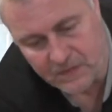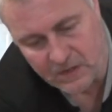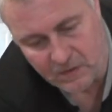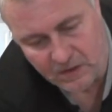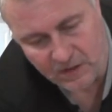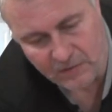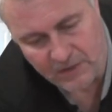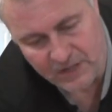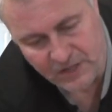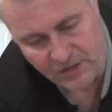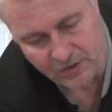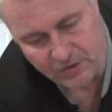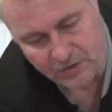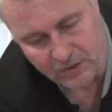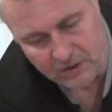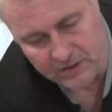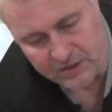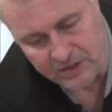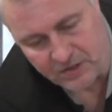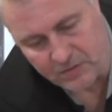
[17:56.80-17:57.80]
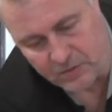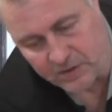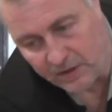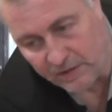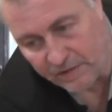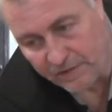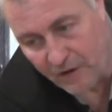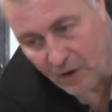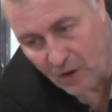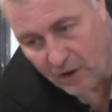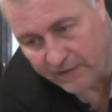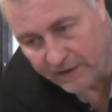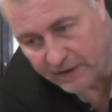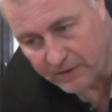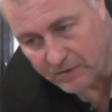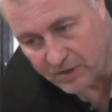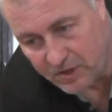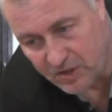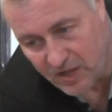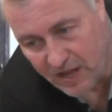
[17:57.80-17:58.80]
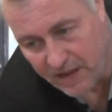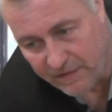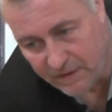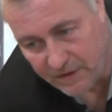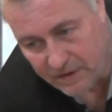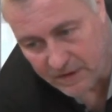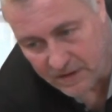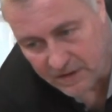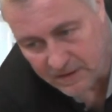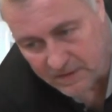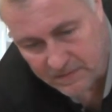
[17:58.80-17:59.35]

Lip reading: we're going to measure across. We've got 507